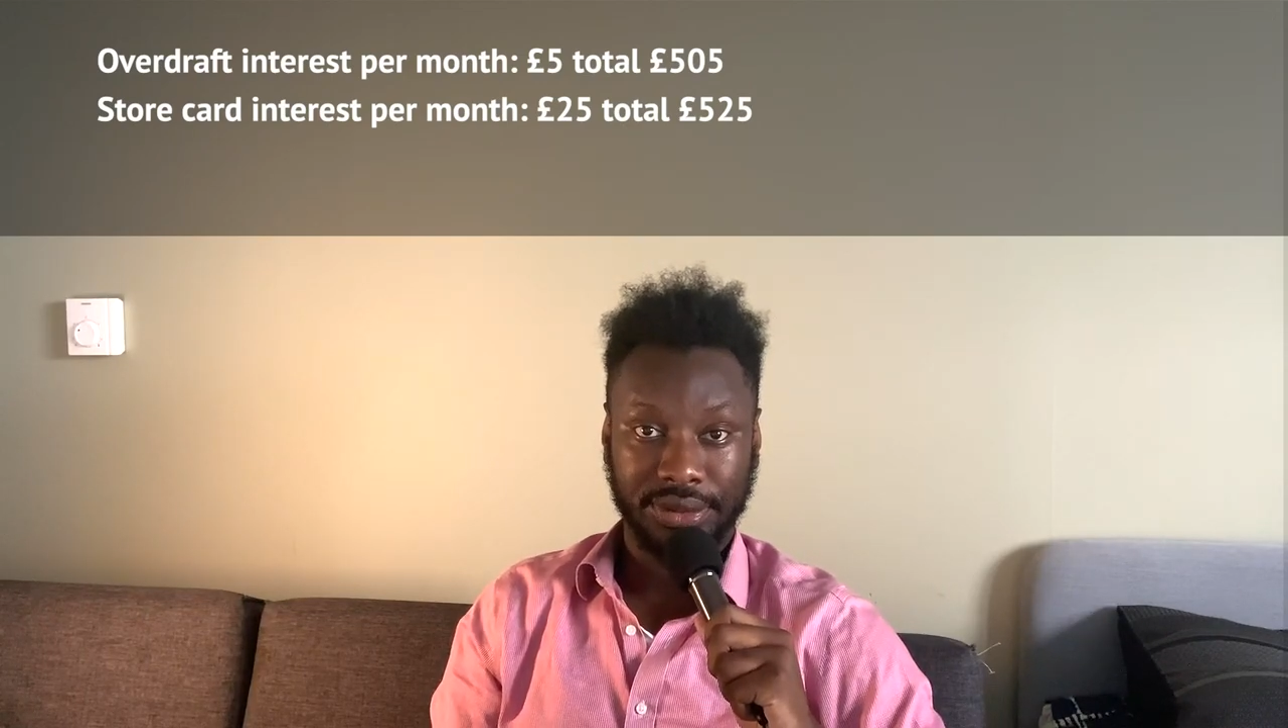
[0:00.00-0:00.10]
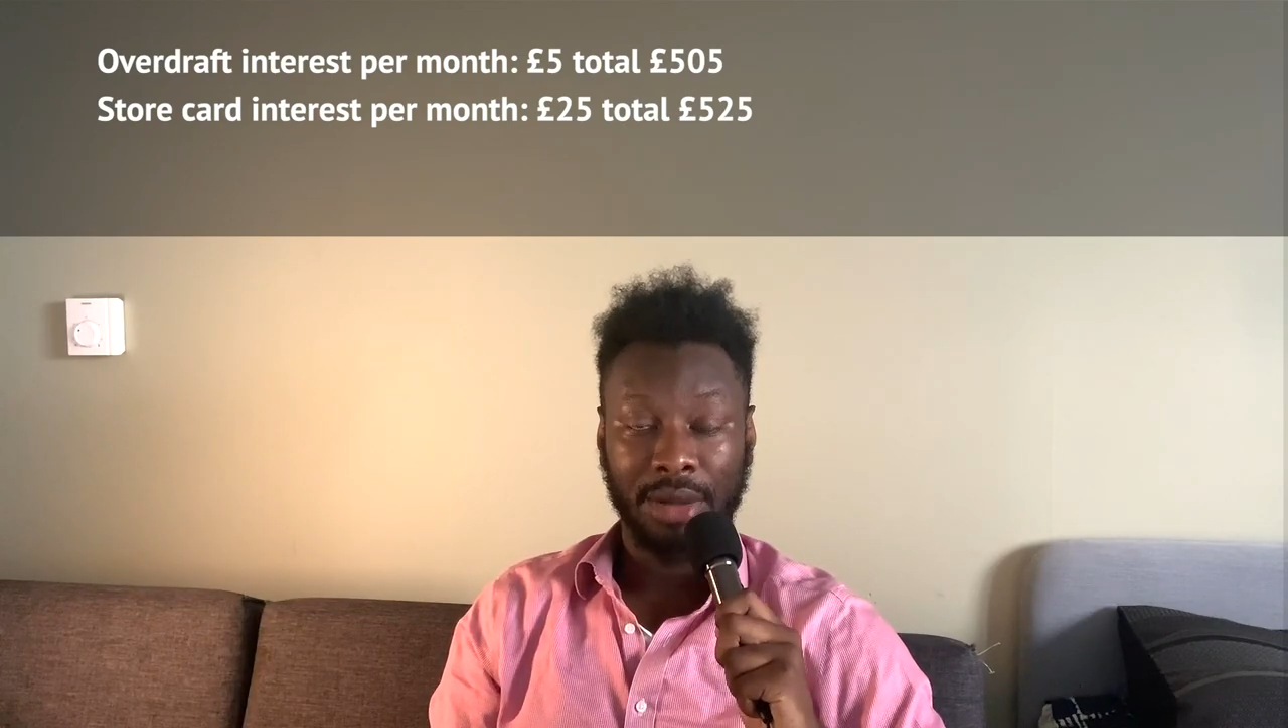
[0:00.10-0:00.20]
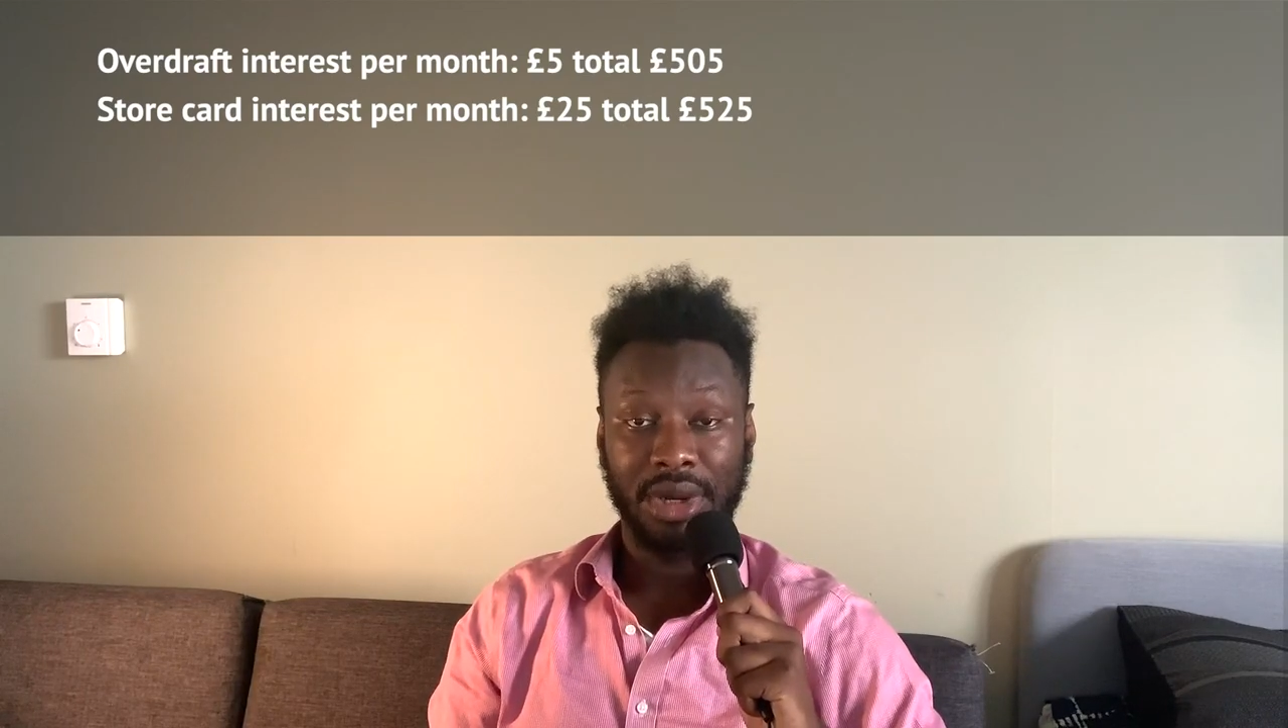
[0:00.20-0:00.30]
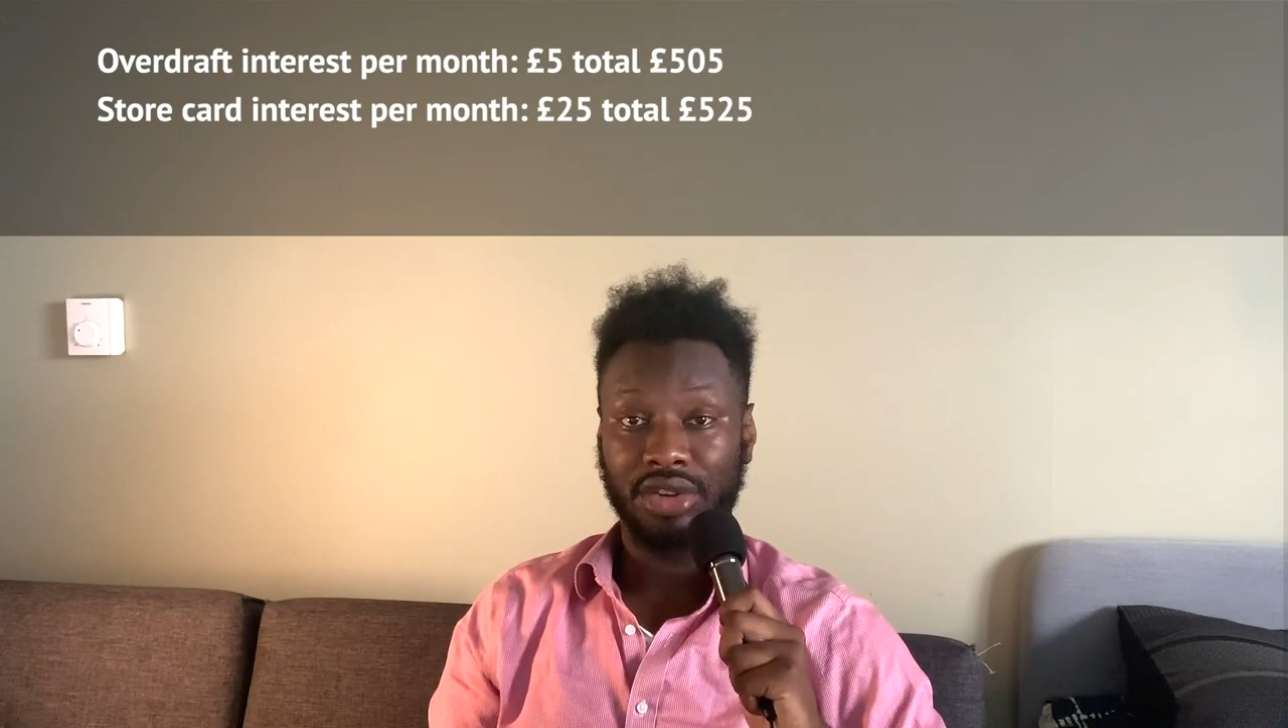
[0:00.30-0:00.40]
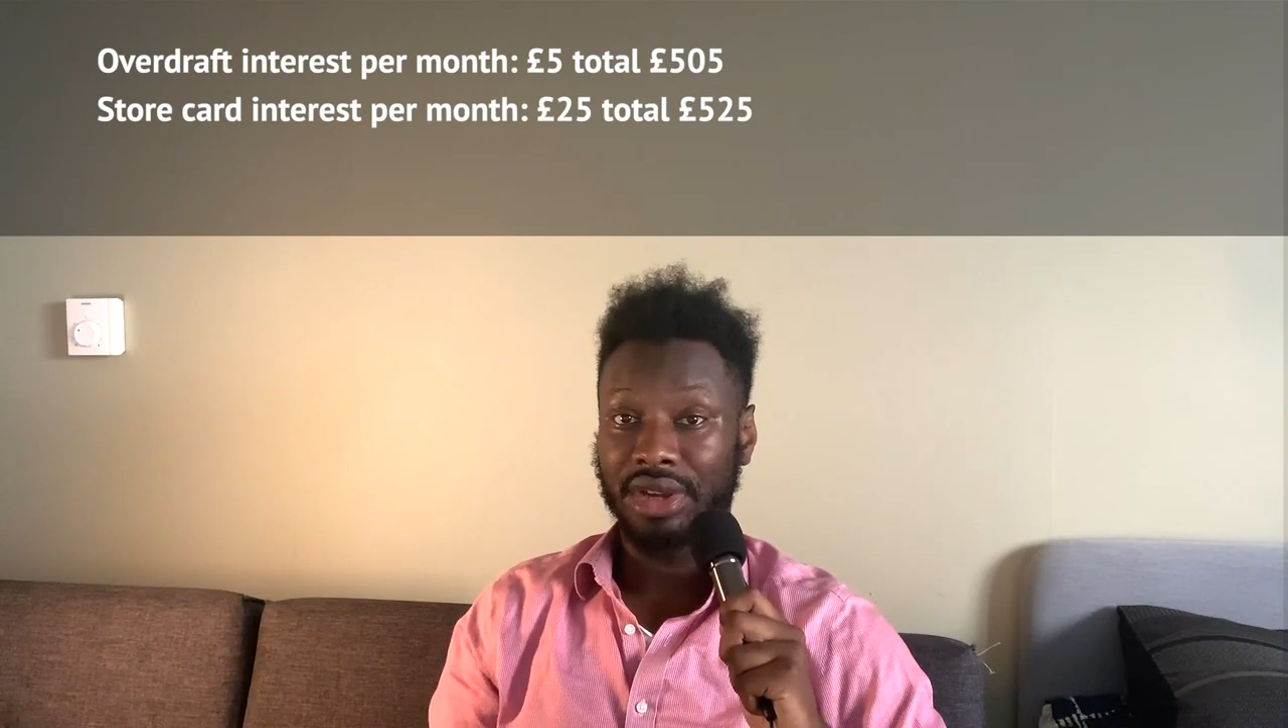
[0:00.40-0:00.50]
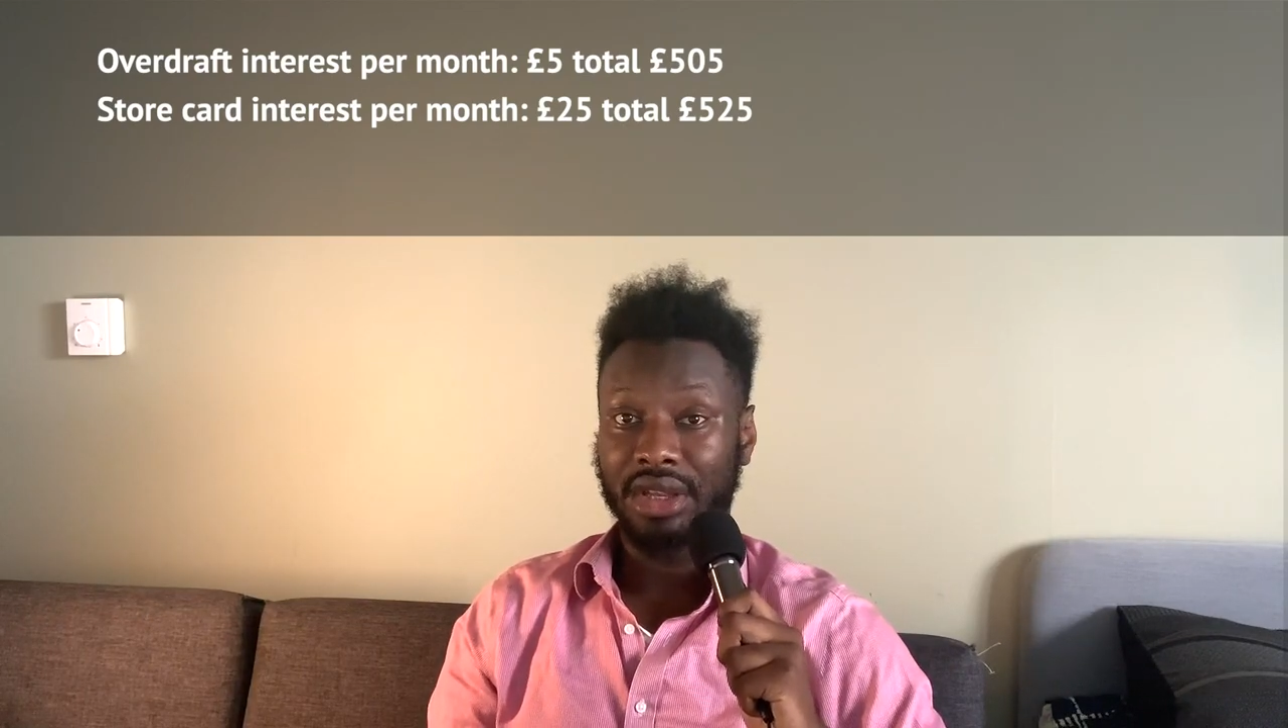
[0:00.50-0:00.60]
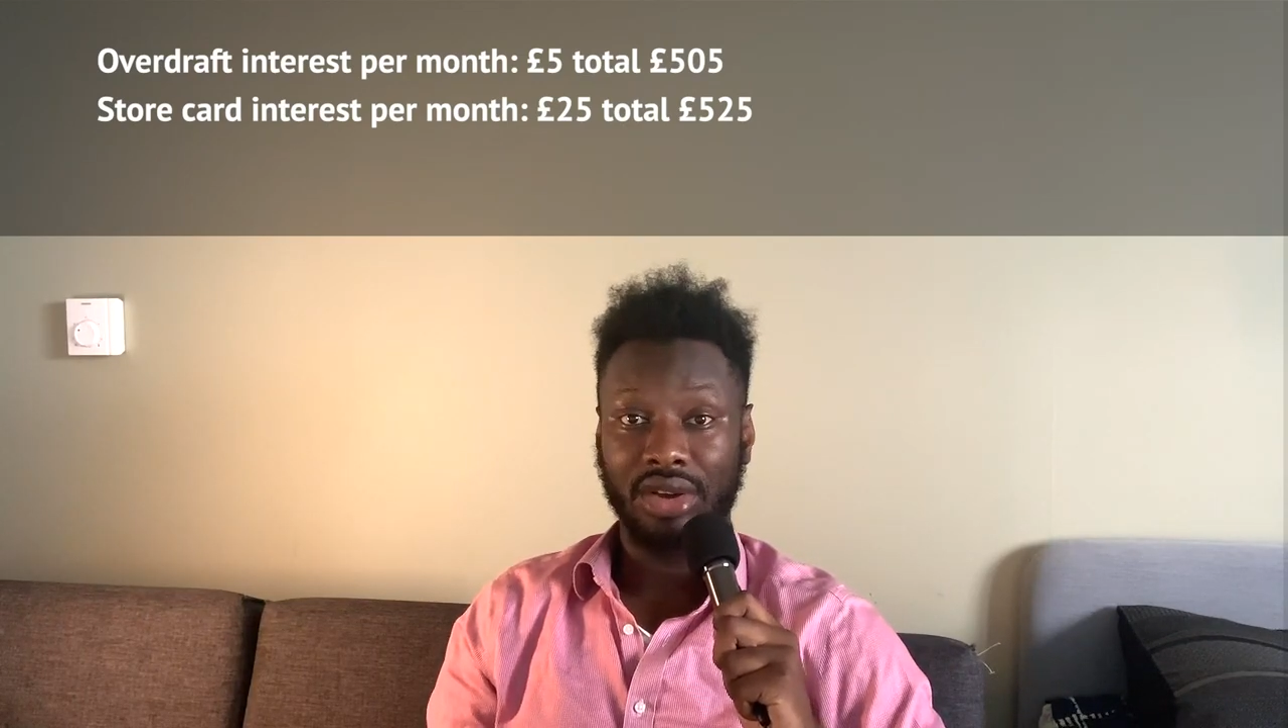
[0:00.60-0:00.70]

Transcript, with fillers: And my credit